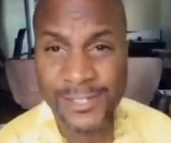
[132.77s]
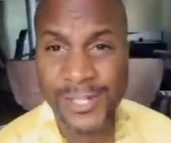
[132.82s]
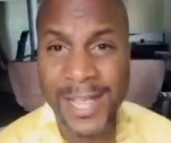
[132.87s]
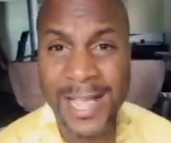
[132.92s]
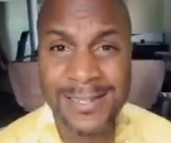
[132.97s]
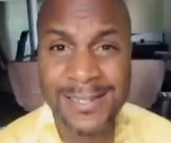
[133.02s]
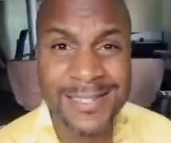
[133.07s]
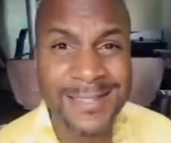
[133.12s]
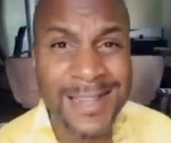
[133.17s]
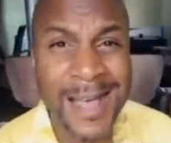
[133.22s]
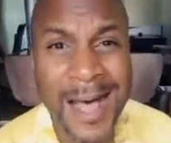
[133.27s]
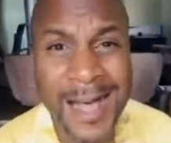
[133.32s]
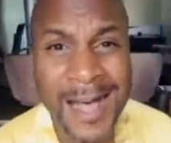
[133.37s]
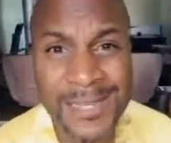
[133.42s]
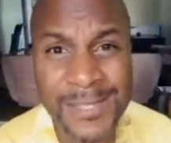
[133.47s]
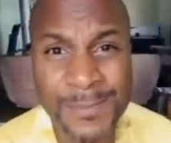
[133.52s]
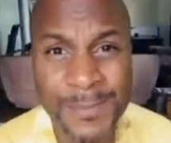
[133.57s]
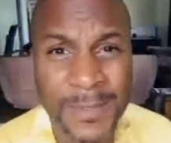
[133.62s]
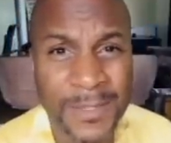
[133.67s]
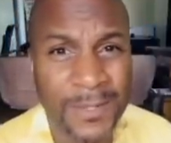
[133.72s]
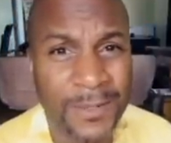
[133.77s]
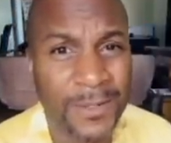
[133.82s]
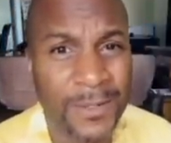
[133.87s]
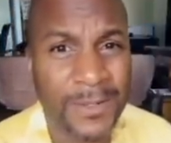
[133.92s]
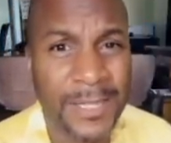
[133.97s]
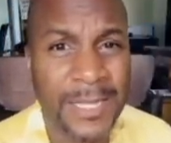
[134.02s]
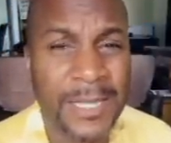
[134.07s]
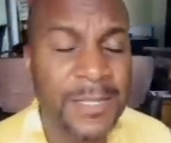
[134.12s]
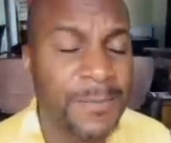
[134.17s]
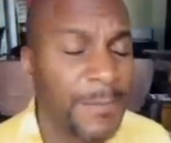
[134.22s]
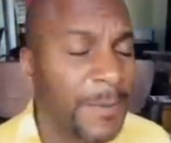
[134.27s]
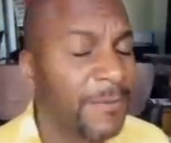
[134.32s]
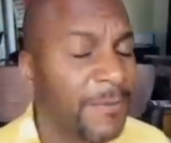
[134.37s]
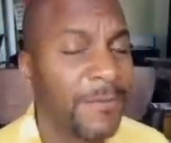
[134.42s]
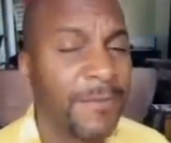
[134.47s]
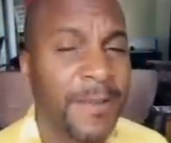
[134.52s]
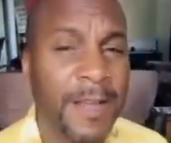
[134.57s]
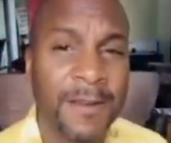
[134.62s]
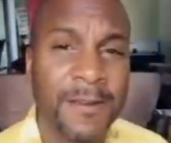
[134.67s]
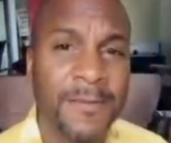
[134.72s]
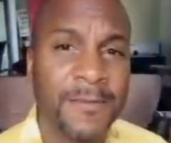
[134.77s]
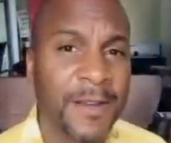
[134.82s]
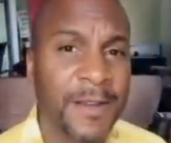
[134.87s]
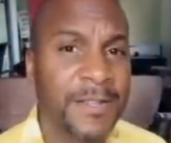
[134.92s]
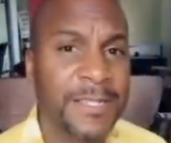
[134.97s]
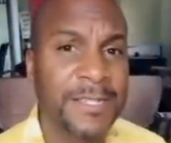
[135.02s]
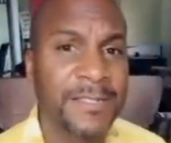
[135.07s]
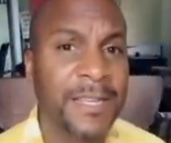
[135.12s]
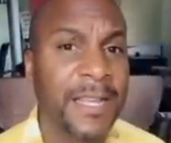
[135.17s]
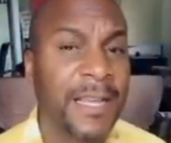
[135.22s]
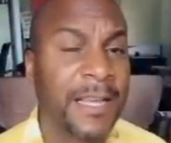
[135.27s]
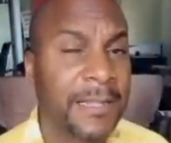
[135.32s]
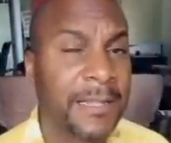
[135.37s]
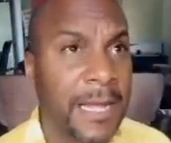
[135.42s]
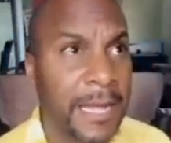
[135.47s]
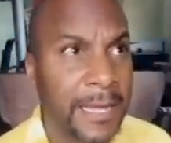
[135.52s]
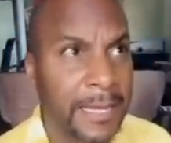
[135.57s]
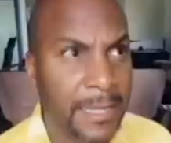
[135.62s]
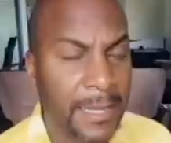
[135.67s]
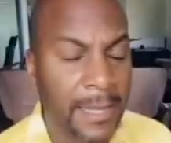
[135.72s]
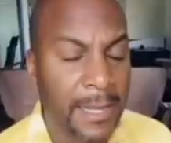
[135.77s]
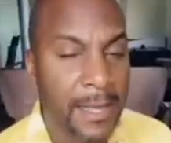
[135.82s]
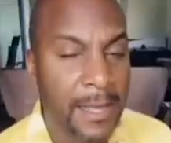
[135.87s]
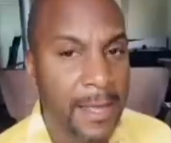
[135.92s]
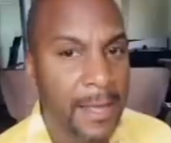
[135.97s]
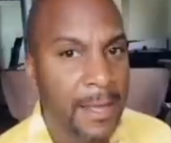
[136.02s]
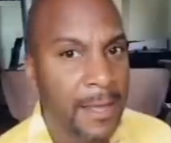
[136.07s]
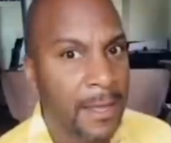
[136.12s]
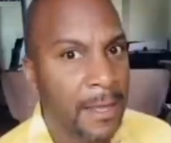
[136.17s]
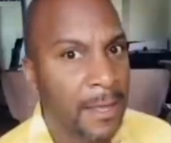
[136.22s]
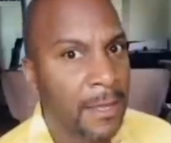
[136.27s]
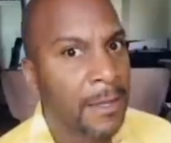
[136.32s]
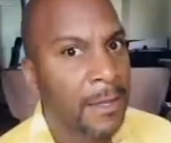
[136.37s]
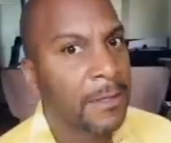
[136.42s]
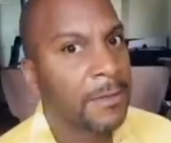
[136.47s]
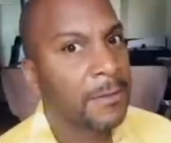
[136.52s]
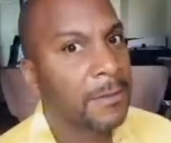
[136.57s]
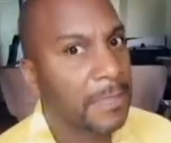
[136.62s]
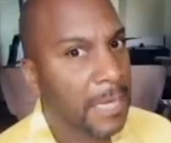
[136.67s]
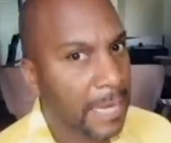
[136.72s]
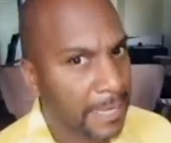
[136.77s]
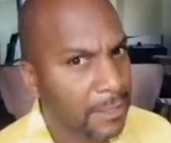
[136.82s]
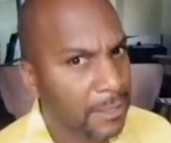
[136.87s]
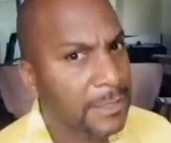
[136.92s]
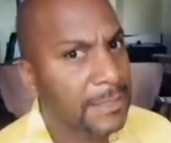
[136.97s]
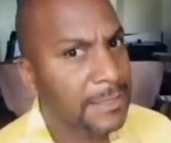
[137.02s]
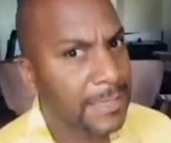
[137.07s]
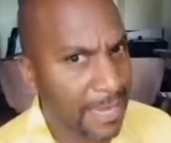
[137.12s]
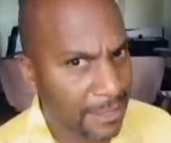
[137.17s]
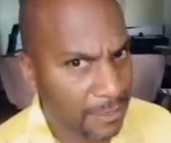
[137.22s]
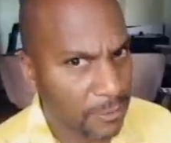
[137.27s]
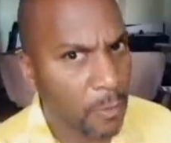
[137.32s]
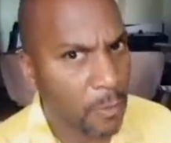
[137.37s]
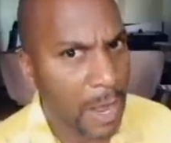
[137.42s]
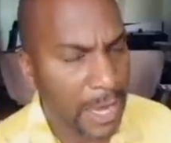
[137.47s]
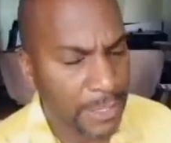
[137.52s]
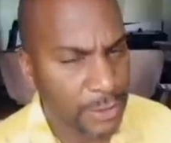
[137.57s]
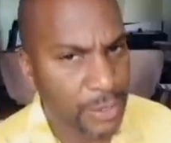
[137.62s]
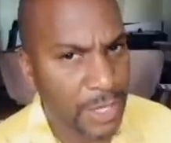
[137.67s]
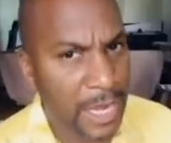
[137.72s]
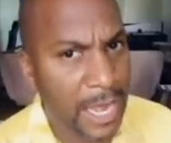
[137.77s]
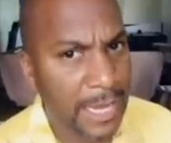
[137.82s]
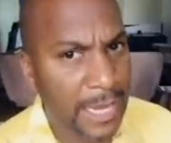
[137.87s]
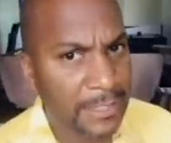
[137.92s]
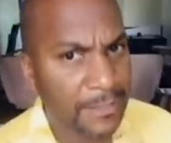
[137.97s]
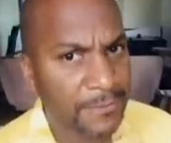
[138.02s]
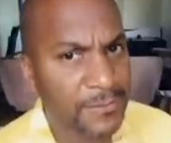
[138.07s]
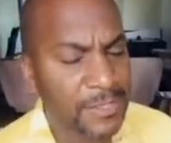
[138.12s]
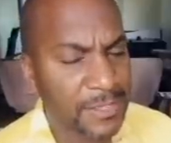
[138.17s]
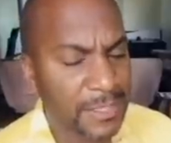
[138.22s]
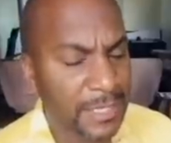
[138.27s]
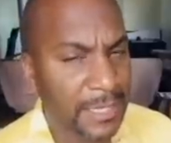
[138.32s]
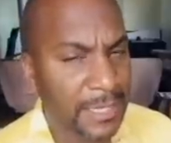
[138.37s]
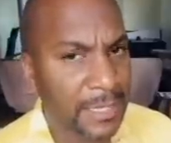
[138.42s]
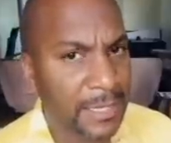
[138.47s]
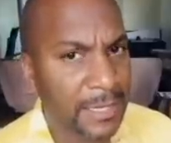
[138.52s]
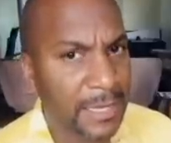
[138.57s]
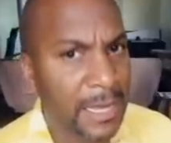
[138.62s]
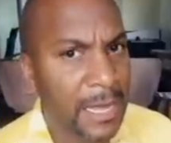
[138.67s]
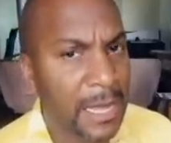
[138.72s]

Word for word: Jack's in the hospital. He's been very, very sick, like like Death Watch kind of sick.